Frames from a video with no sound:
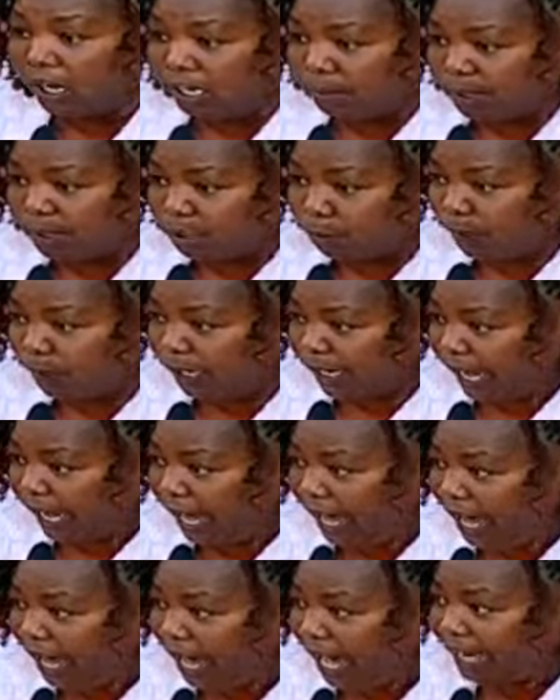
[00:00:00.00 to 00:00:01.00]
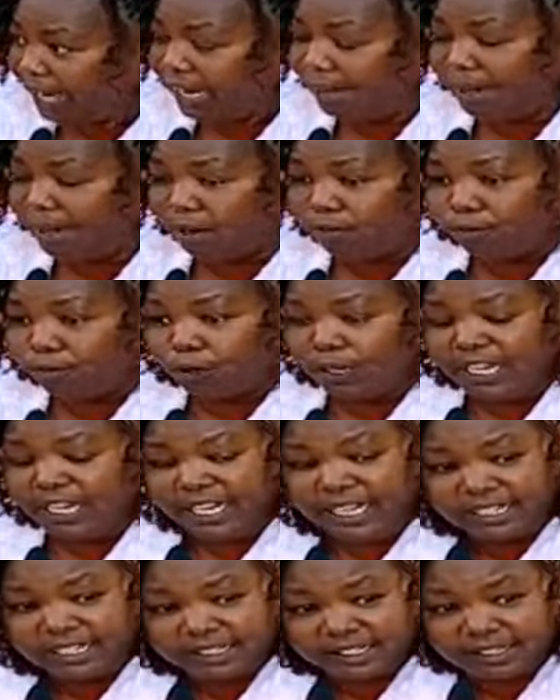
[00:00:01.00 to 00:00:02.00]
Honorable Speaker, a number of
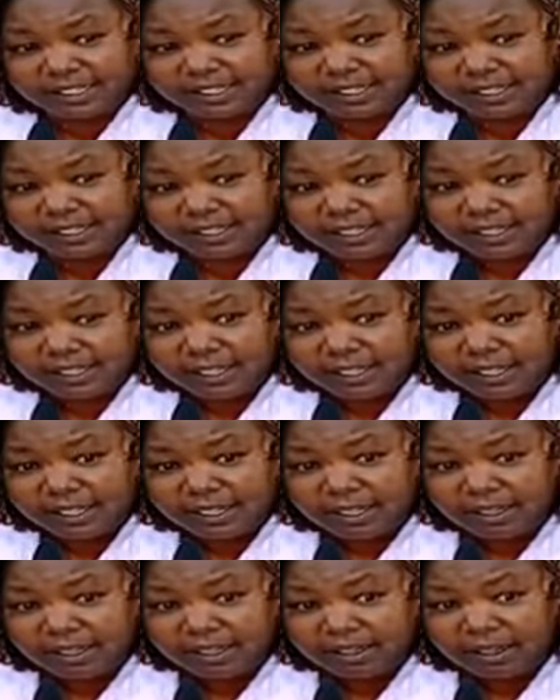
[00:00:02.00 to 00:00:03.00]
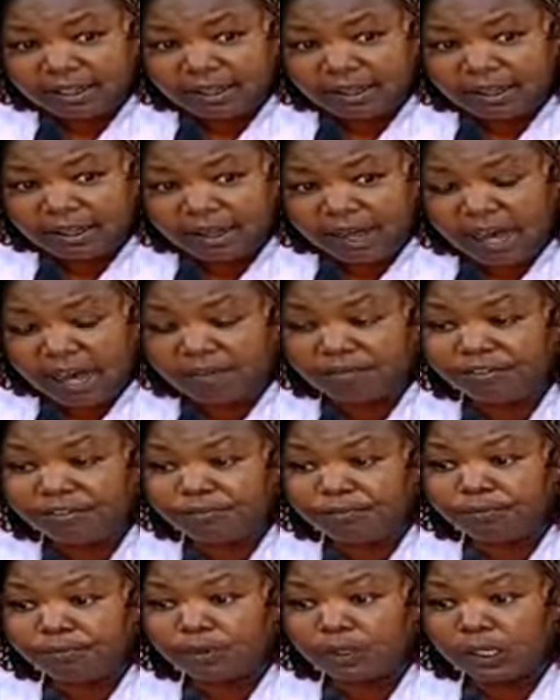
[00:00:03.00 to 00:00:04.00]
colleagues
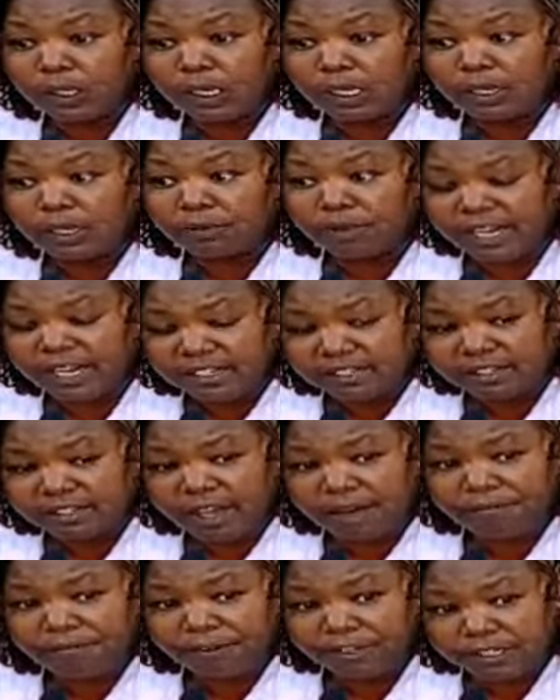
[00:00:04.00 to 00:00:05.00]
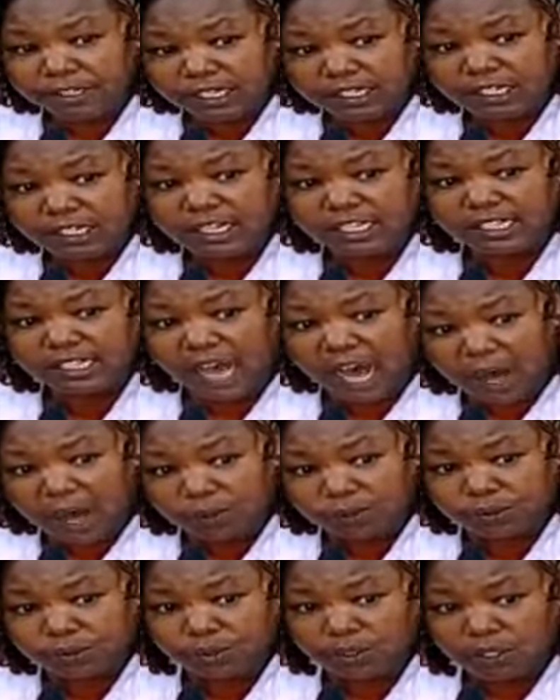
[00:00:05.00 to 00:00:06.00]
have raised their voices in this
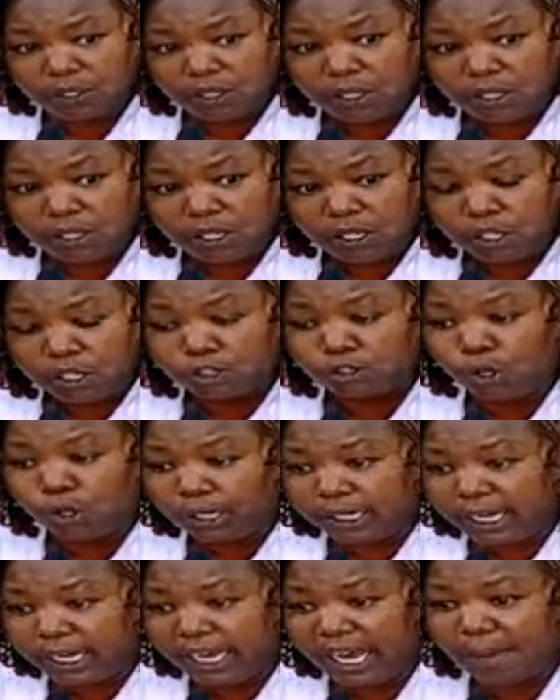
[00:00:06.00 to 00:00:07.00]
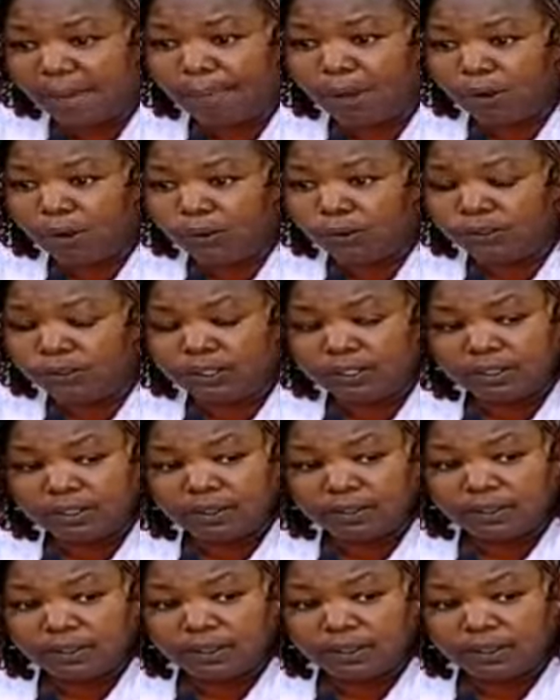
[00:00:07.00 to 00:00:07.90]
House talking about